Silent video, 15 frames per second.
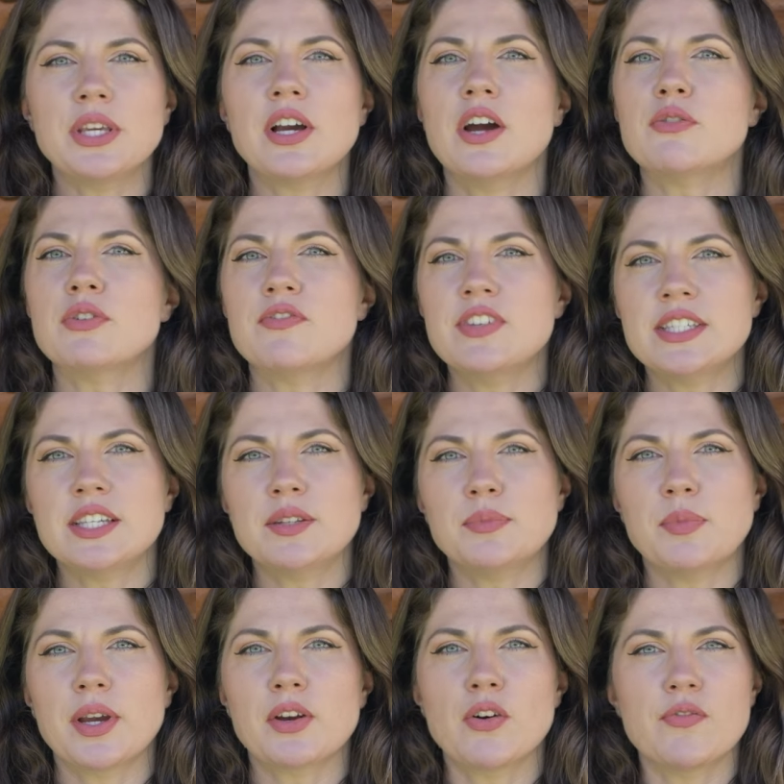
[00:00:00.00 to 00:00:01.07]
week, I
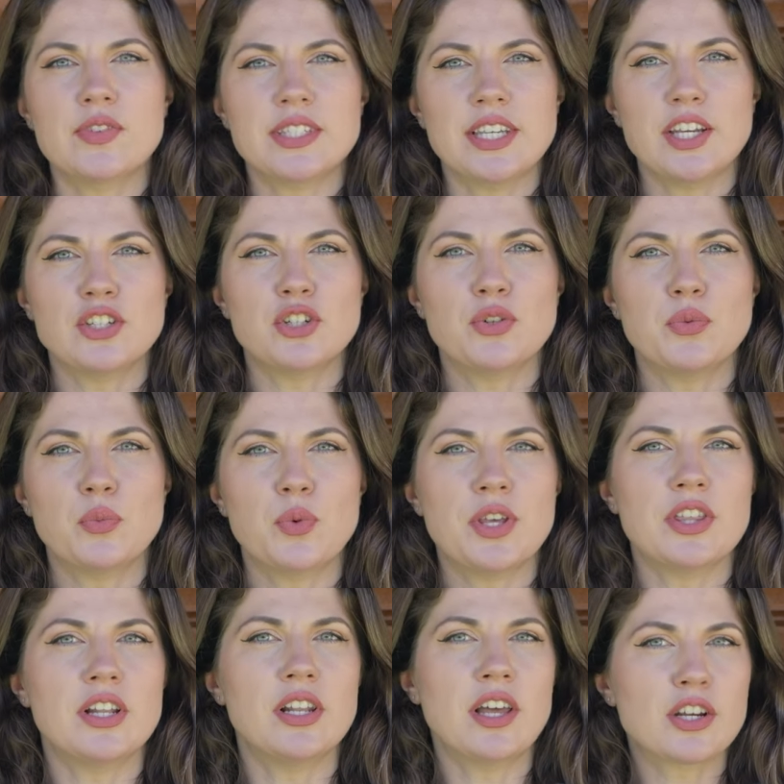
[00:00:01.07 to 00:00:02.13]
revisit my conversation
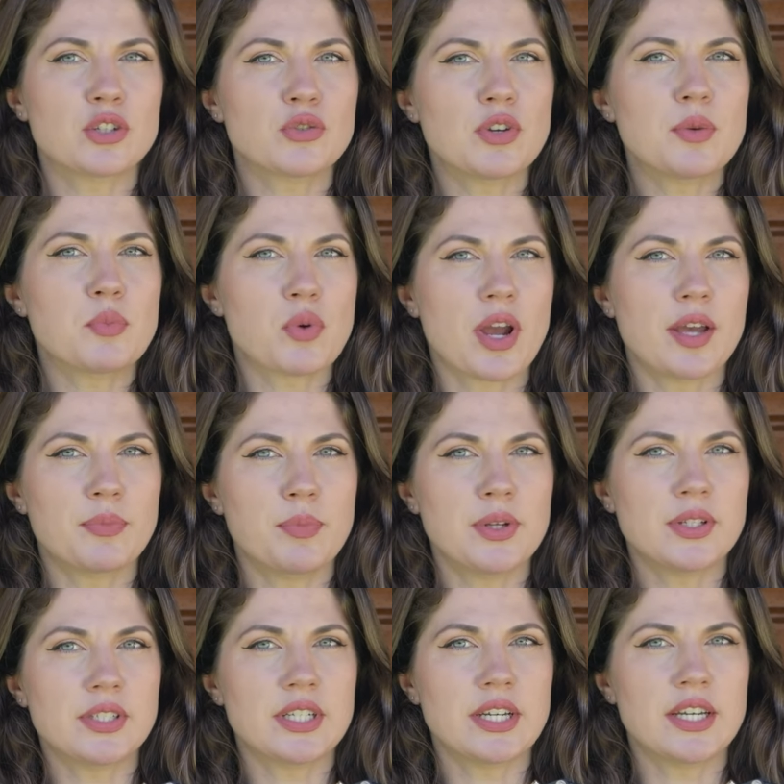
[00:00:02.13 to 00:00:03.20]
with a luxury brand
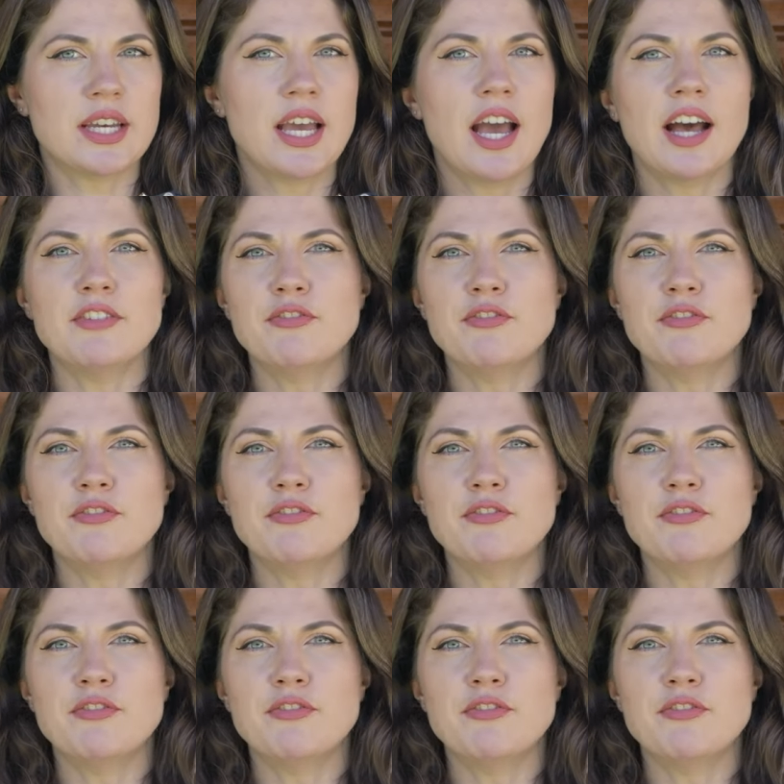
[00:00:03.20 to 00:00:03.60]
builder